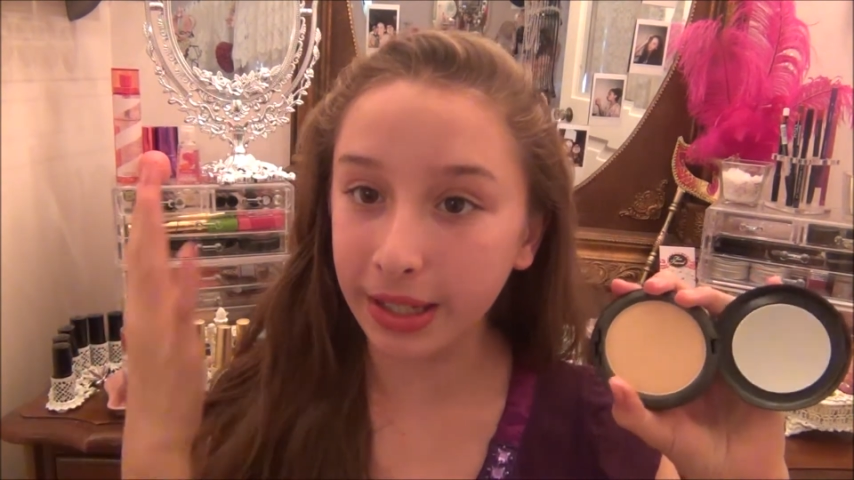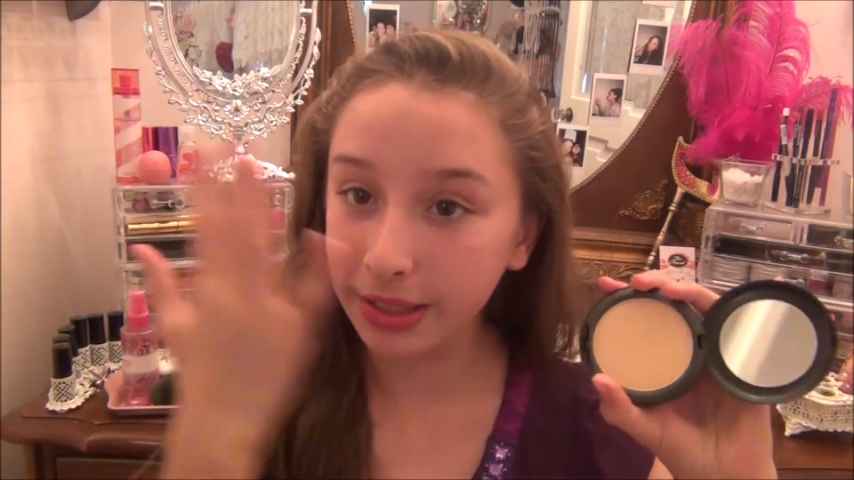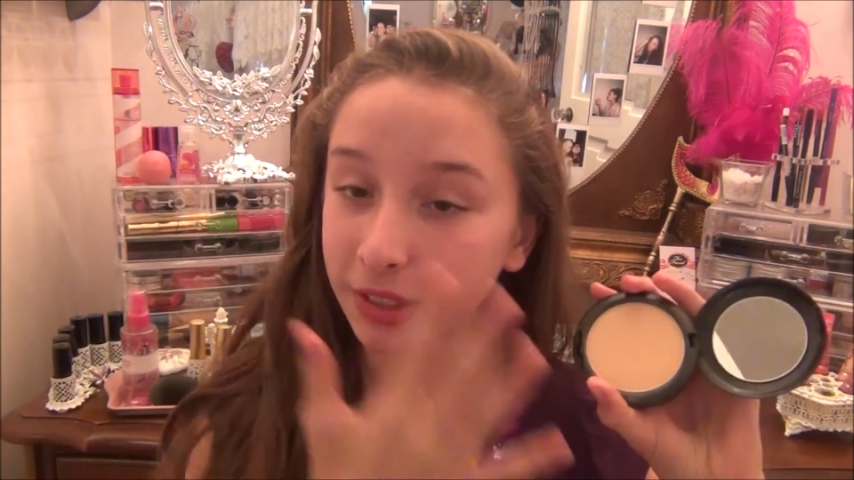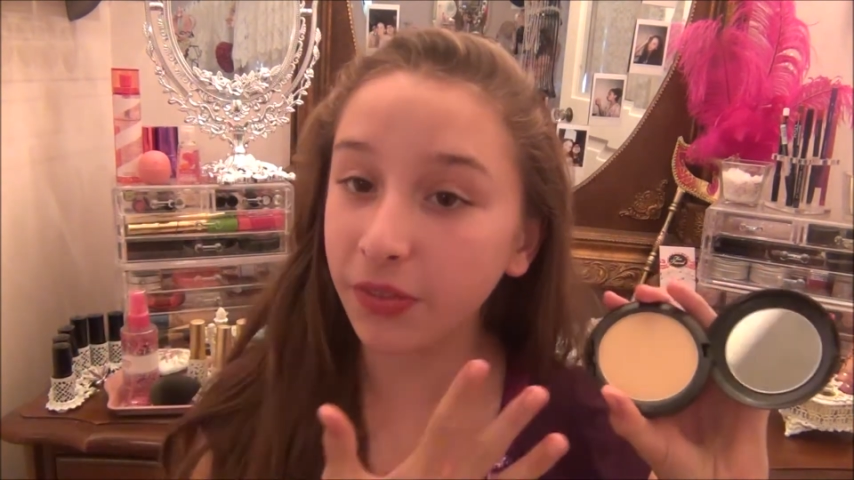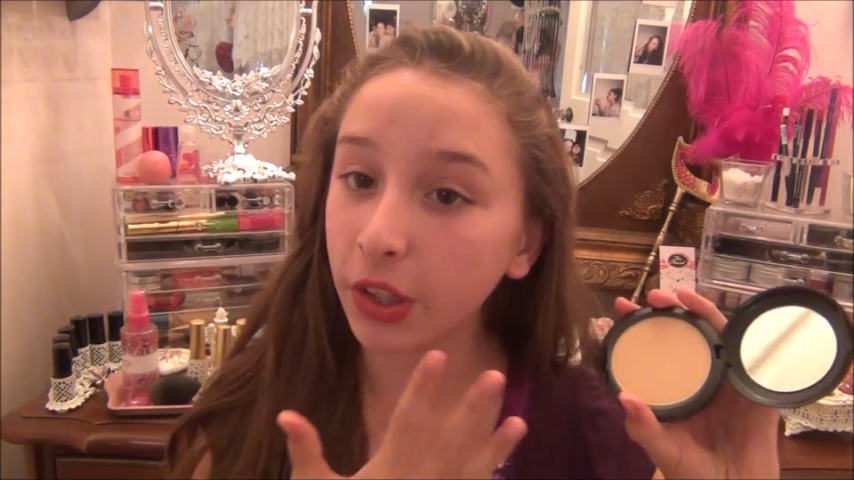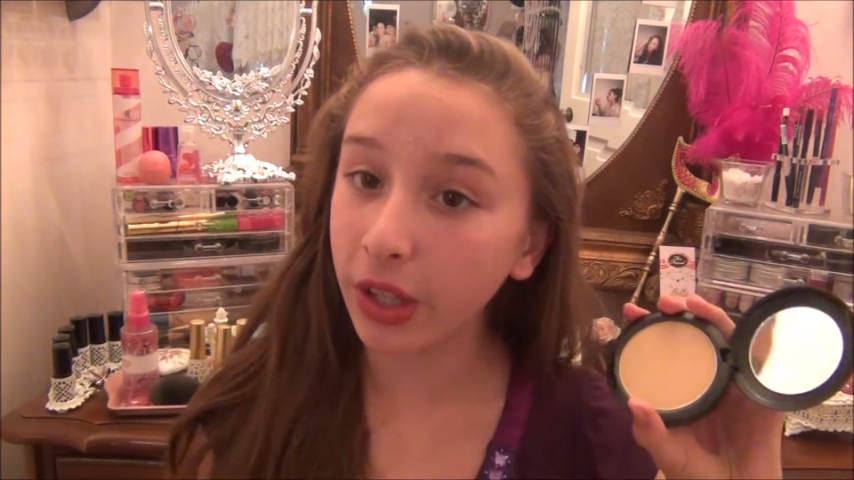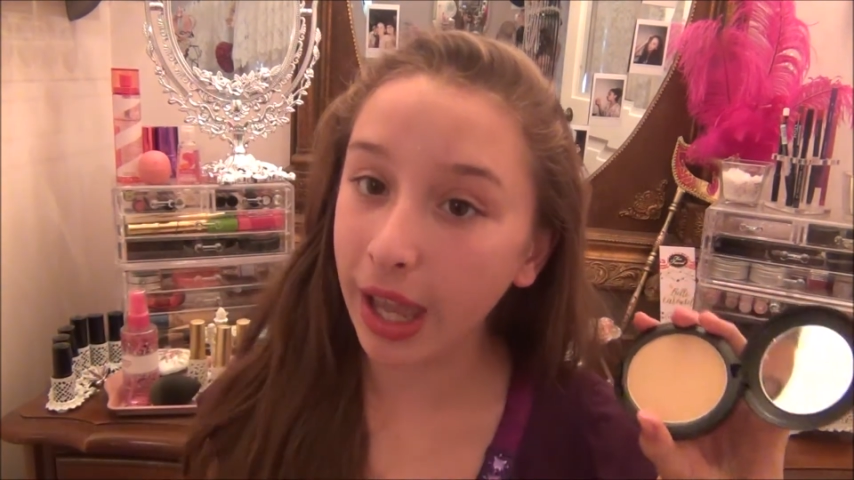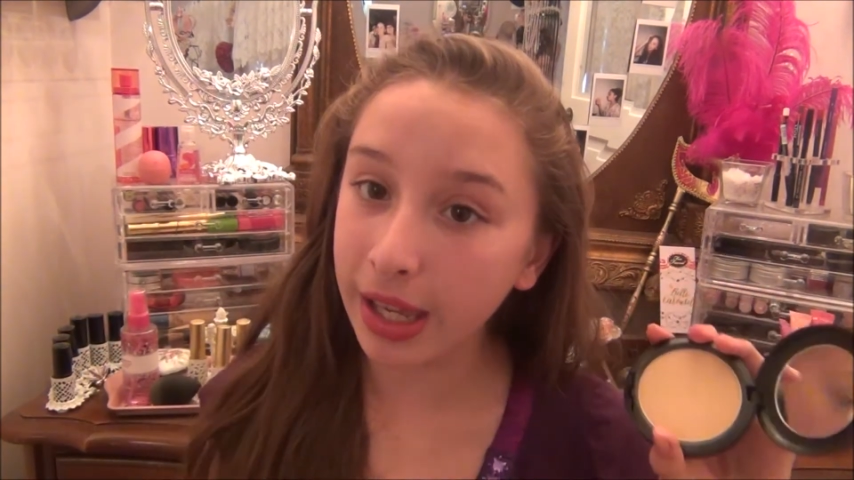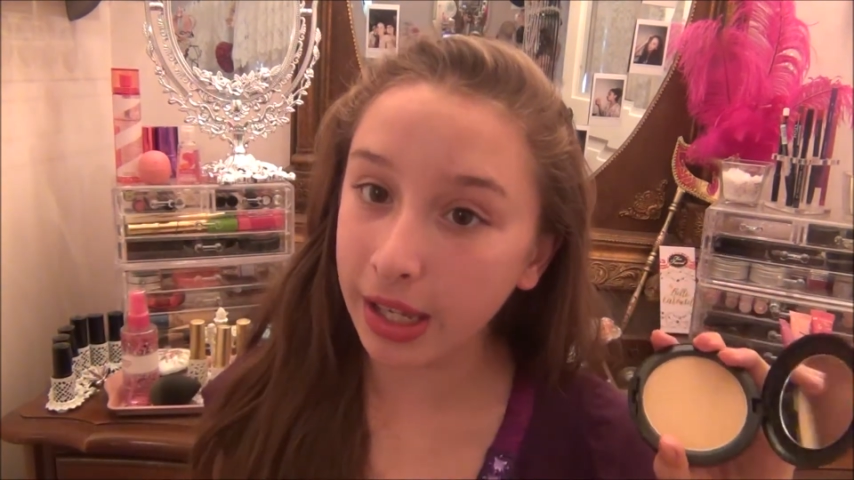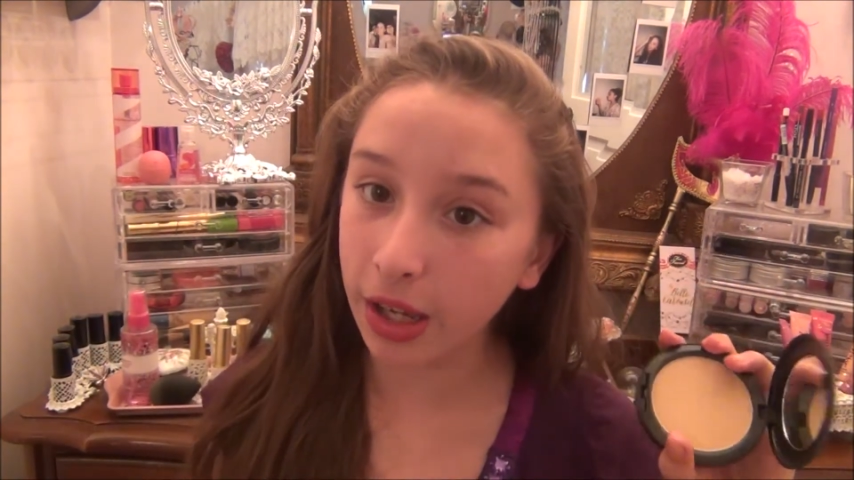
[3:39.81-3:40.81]
It doesn't feel
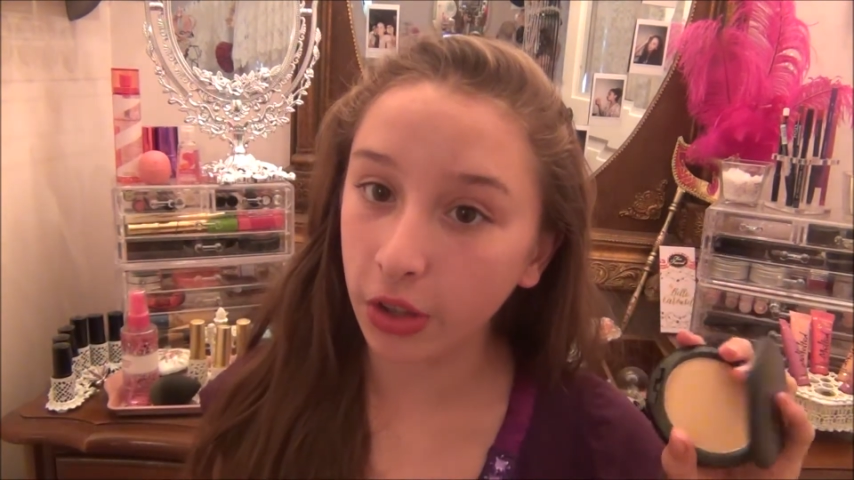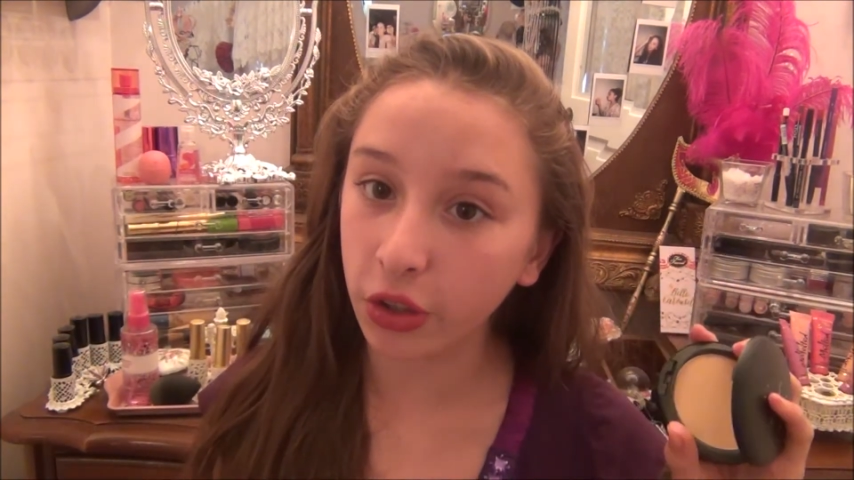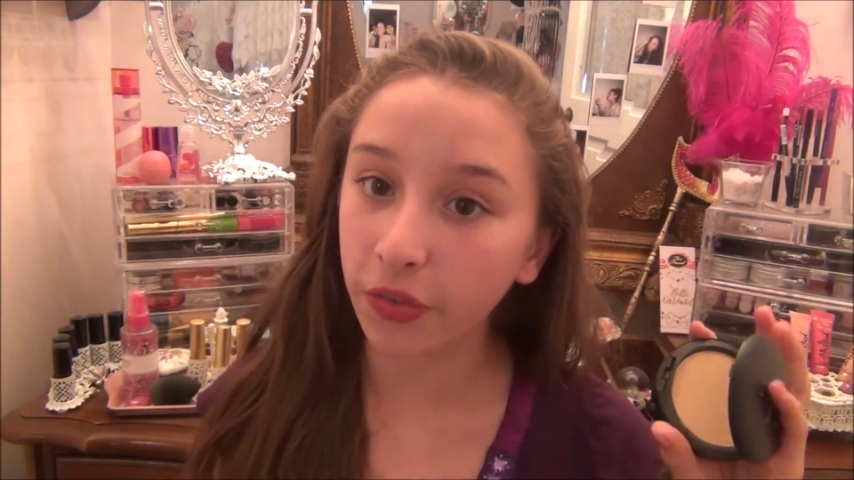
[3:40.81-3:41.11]
cakey on your